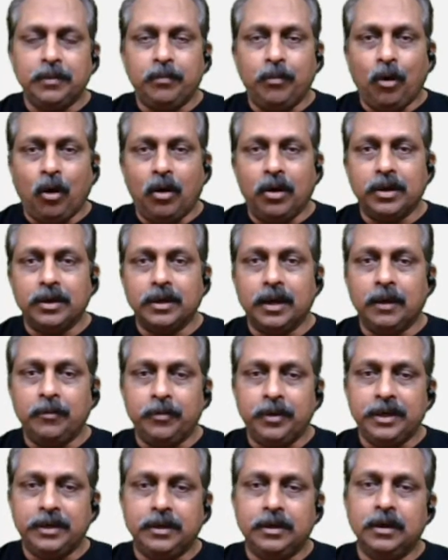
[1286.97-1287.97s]
boy,
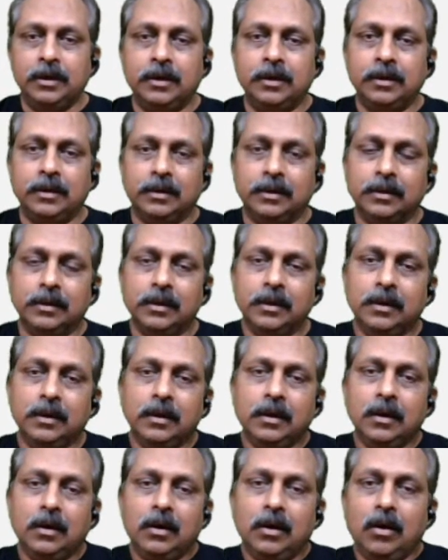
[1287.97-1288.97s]
every girl
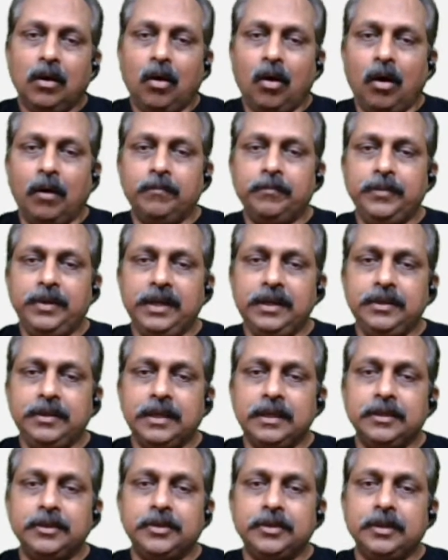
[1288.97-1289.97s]
of this
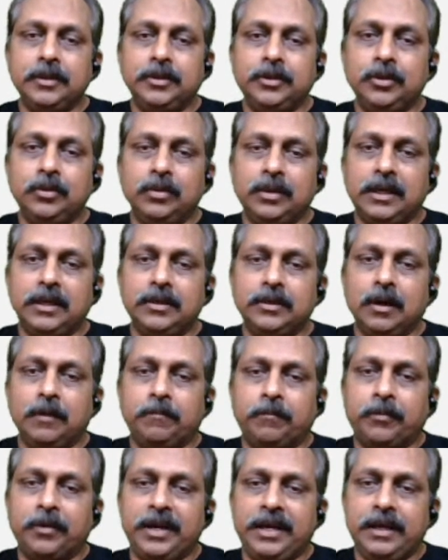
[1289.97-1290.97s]
institute is a
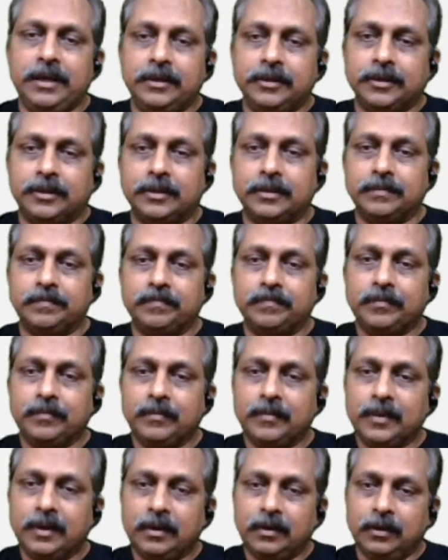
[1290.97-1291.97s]
phrase.
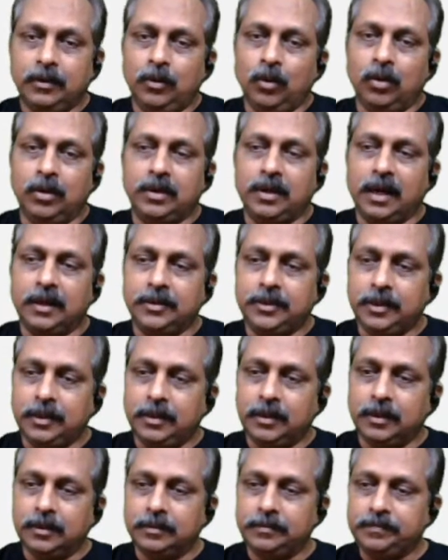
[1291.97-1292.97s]
Don't
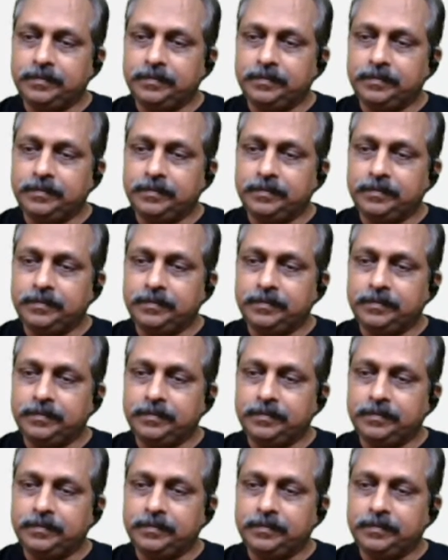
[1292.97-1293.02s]
consider.